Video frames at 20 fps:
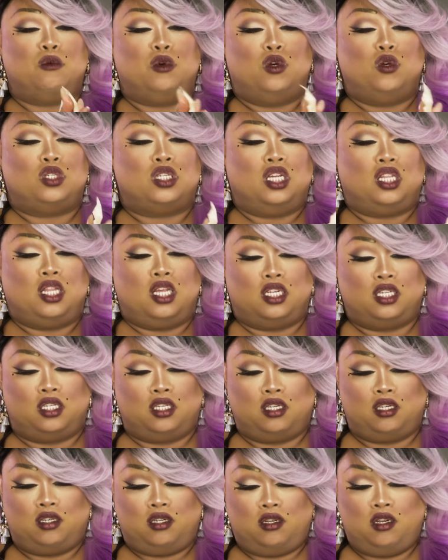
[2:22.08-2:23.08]
I'm using
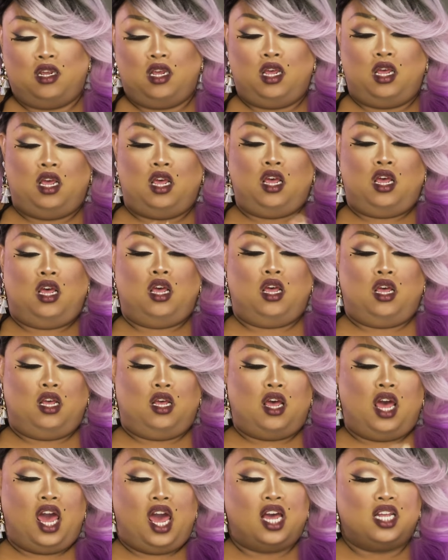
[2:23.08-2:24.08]
this
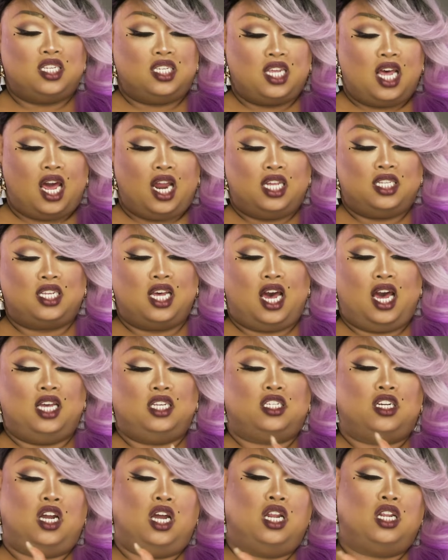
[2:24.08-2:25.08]
hand
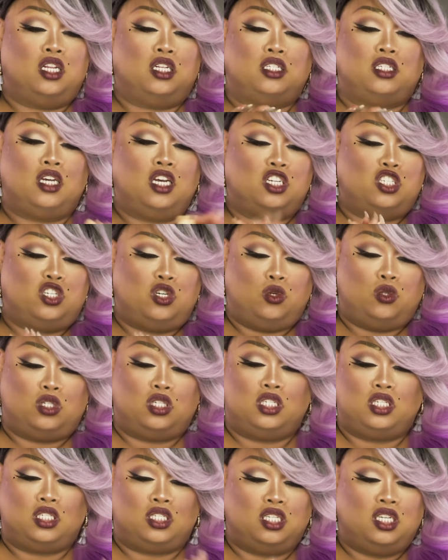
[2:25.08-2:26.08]
sanitizer and tissue
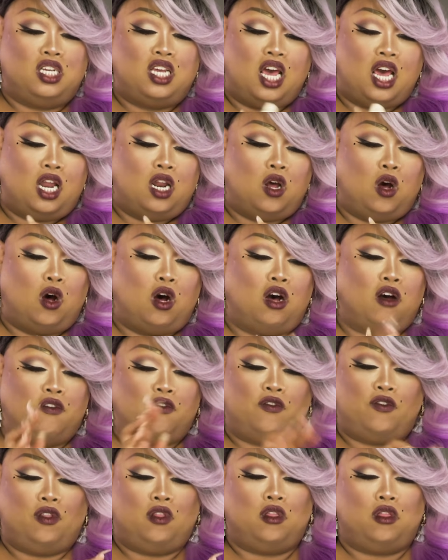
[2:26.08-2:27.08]
to just get
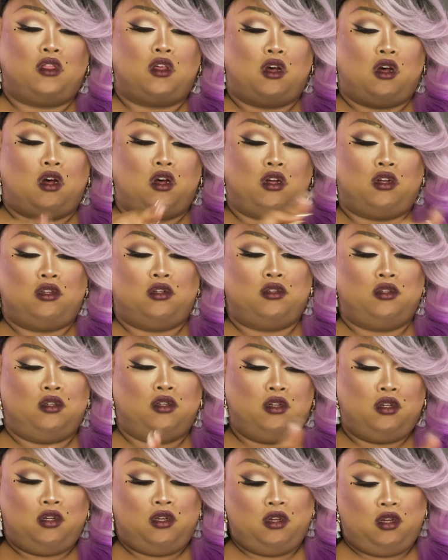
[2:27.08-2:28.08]
off the,
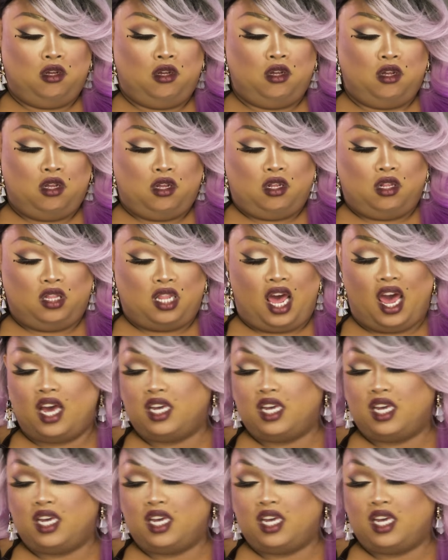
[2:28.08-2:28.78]
the